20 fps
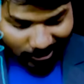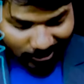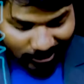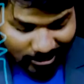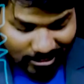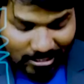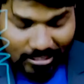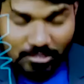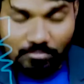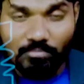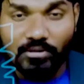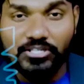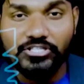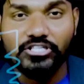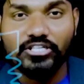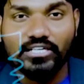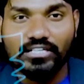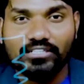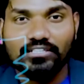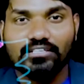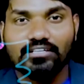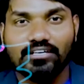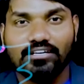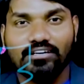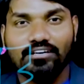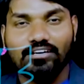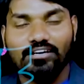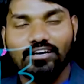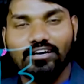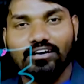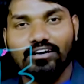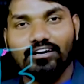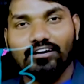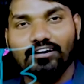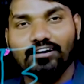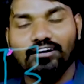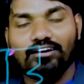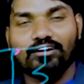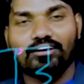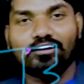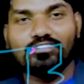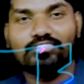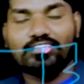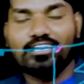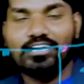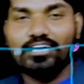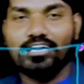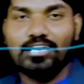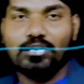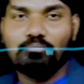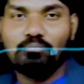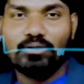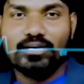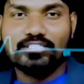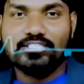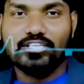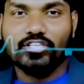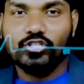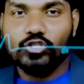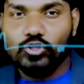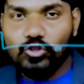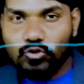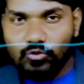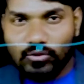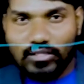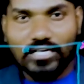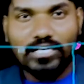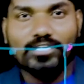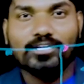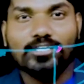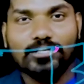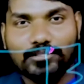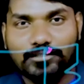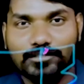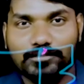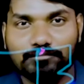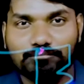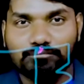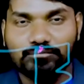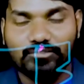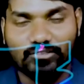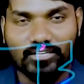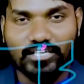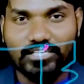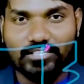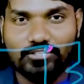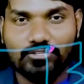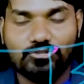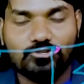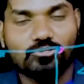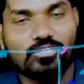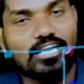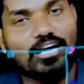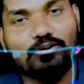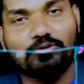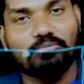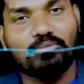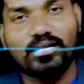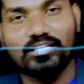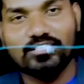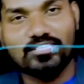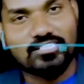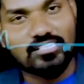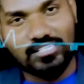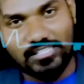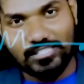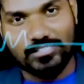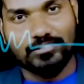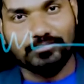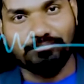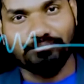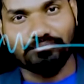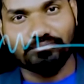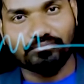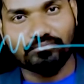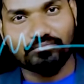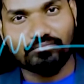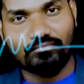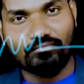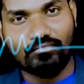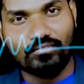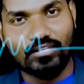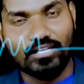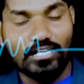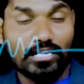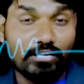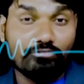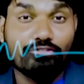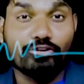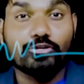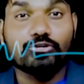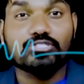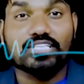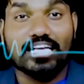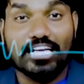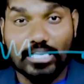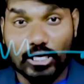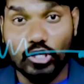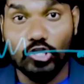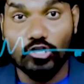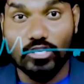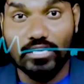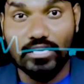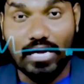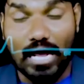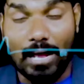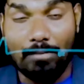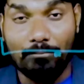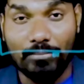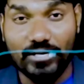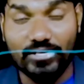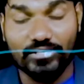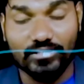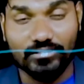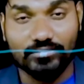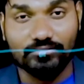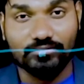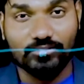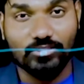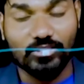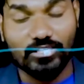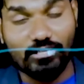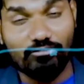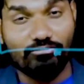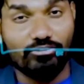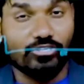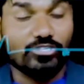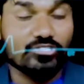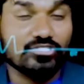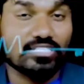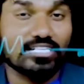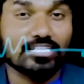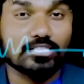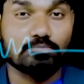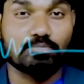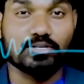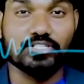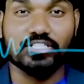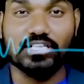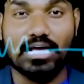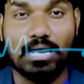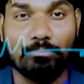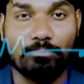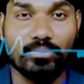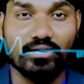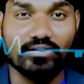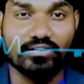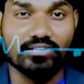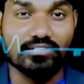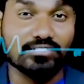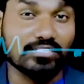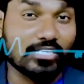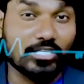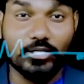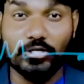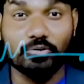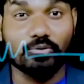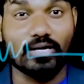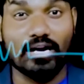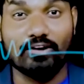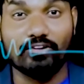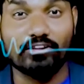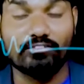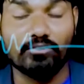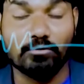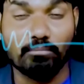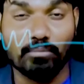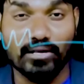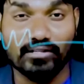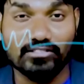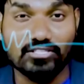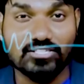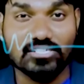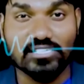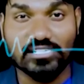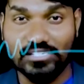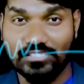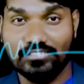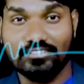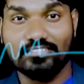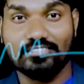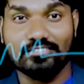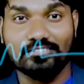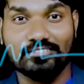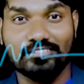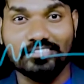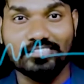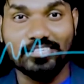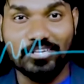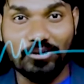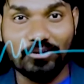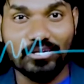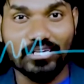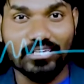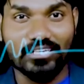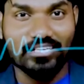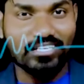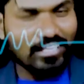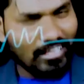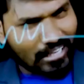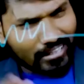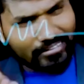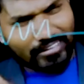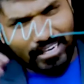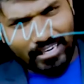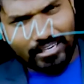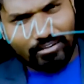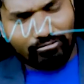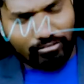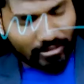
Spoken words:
it's measuring the current passing through the conductor, right? So you have to break the circuit. If you're using a regular ammeter, okay, if you're using a special ammeters, then you don't have to even break the circuits. Okay, there are